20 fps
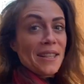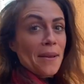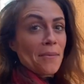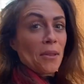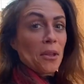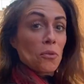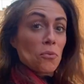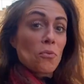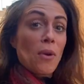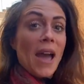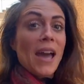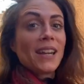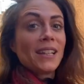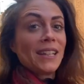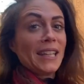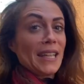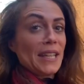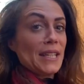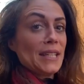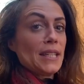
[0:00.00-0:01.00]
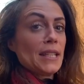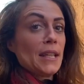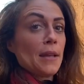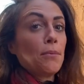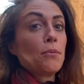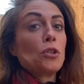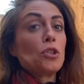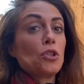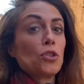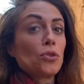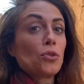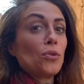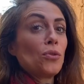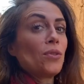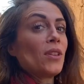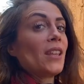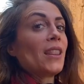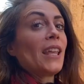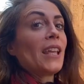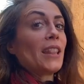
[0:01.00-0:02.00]
them, like rattling into them the
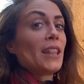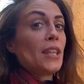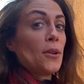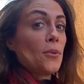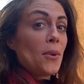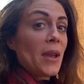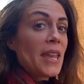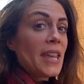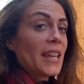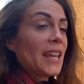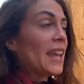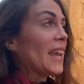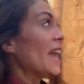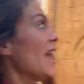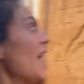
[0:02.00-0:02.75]
truth and like the awakening.